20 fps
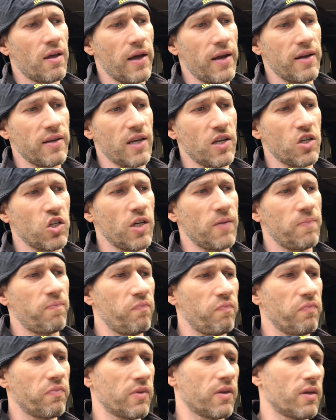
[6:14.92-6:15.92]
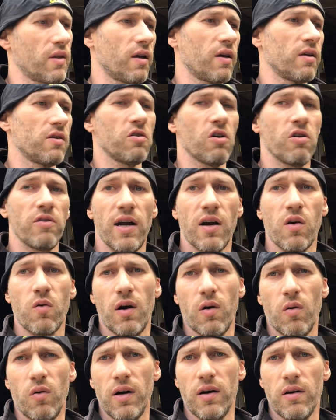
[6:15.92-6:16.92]
And it's turned out
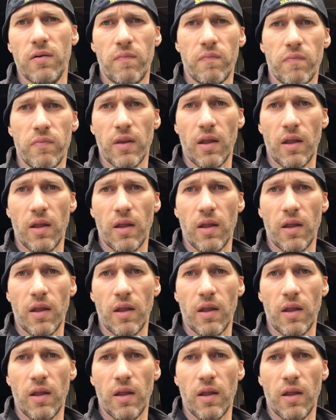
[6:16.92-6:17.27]
quite well.